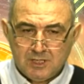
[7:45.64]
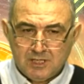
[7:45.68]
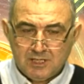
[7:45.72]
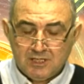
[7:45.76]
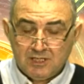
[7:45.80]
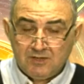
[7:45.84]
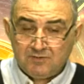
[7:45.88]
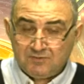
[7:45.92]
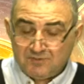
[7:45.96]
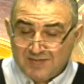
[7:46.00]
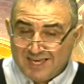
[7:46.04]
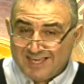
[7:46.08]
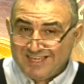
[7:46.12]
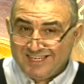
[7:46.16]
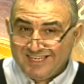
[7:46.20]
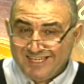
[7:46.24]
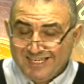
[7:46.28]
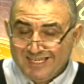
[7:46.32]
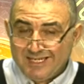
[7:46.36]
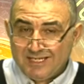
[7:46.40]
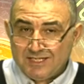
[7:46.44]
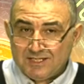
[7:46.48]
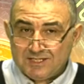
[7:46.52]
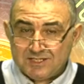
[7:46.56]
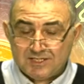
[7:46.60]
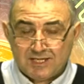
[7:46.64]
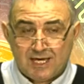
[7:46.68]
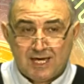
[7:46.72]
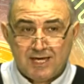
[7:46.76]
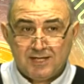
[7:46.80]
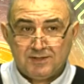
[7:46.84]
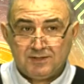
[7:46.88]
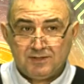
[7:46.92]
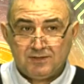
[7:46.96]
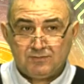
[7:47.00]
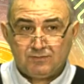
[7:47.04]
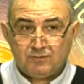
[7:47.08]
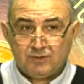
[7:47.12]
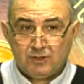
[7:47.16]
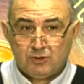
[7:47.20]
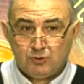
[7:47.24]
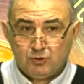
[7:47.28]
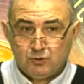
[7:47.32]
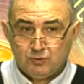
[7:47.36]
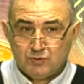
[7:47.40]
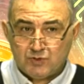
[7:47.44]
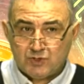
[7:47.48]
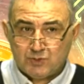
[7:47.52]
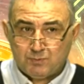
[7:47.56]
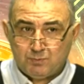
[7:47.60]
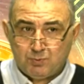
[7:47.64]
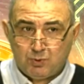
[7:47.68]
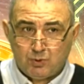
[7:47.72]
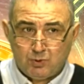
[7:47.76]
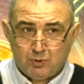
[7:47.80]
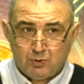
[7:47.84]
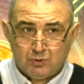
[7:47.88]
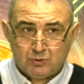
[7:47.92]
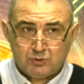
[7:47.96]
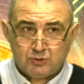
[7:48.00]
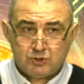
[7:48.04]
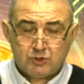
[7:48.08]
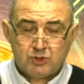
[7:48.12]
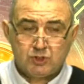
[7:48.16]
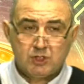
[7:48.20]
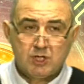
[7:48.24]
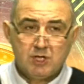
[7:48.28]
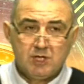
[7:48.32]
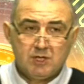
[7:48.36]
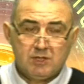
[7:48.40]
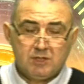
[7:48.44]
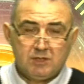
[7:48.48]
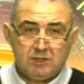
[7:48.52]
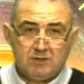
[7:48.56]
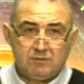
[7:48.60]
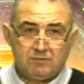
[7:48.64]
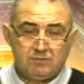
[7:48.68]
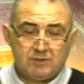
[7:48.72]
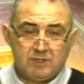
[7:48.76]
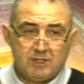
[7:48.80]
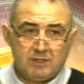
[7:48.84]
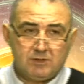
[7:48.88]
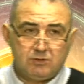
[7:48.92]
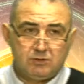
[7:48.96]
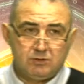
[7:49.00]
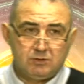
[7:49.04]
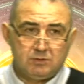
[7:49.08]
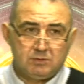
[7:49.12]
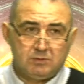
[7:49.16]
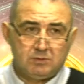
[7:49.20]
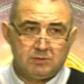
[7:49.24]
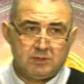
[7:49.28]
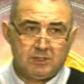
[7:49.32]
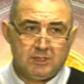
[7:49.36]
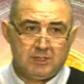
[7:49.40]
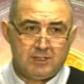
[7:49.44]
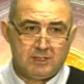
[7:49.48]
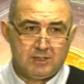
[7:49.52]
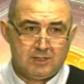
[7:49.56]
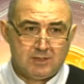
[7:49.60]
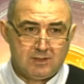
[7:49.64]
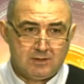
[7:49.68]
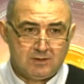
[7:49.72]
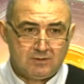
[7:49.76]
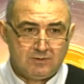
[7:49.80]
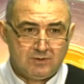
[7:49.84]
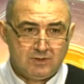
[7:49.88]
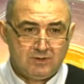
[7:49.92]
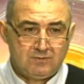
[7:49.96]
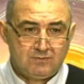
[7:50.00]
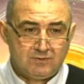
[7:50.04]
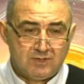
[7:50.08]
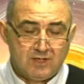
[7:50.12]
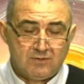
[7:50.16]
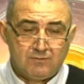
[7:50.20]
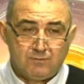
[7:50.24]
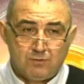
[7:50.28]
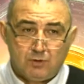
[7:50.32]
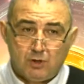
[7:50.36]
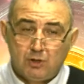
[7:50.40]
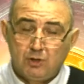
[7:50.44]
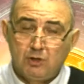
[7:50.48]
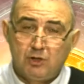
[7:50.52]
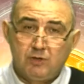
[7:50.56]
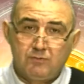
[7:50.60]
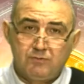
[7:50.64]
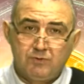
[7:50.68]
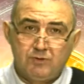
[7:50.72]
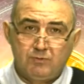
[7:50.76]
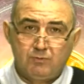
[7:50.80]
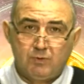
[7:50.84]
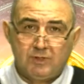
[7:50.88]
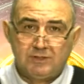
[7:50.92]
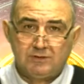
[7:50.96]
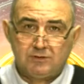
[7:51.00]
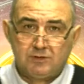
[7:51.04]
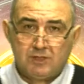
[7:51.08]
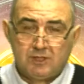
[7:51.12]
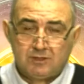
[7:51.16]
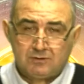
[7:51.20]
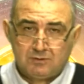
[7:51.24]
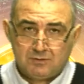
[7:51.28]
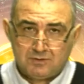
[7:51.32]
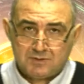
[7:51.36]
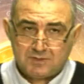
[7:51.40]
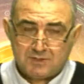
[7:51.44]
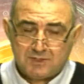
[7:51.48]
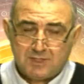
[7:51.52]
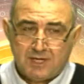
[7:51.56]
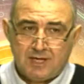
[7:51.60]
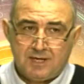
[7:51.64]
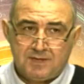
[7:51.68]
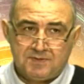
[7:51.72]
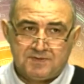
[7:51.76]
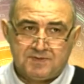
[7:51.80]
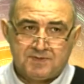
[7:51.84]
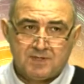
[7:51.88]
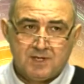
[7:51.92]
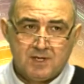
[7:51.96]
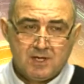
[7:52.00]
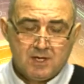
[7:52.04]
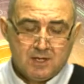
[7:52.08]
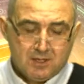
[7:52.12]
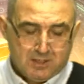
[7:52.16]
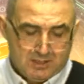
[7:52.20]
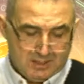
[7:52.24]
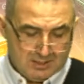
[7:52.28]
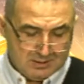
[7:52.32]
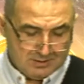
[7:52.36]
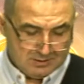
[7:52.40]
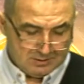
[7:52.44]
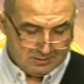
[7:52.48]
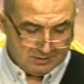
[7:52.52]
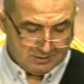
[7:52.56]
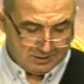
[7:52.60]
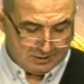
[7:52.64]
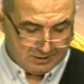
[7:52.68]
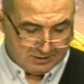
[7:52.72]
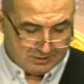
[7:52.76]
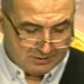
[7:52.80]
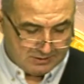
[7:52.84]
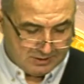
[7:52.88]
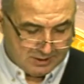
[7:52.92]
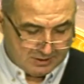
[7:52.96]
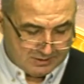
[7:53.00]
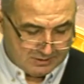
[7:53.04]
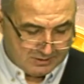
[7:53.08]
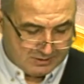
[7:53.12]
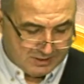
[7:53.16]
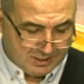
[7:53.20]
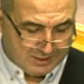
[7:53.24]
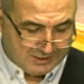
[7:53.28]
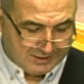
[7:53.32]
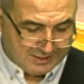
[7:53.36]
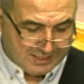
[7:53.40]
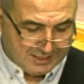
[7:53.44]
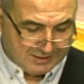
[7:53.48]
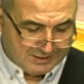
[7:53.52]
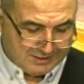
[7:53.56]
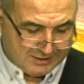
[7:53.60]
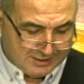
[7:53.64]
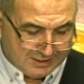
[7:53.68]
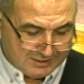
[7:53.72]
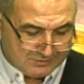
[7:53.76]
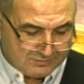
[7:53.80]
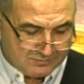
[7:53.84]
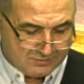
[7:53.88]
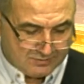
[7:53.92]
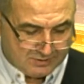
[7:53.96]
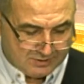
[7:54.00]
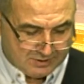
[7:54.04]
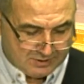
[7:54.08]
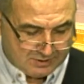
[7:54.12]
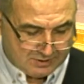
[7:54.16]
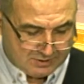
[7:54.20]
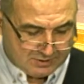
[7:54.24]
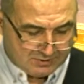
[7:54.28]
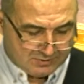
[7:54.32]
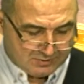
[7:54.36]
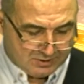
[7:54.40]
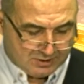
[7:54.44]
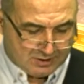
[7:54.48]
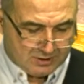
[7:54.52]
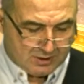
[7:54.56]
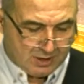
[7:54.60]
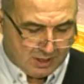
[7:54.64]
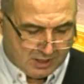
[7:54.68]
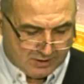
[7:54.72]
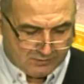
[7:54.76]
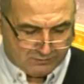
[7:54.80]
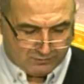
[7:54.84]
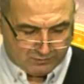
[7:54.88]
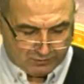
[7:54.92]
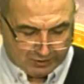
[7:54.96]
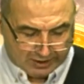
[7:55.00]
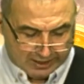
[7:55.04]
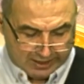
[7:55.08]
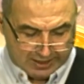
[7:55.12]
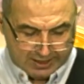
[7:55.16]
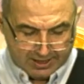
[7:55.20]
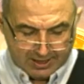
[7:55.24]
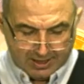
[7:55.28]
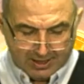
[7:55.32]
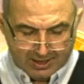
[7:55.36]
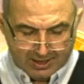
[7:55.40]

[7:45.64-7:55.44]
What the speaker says: if they eat and if they do sports, if they follow what doctor says, and that they can get recovery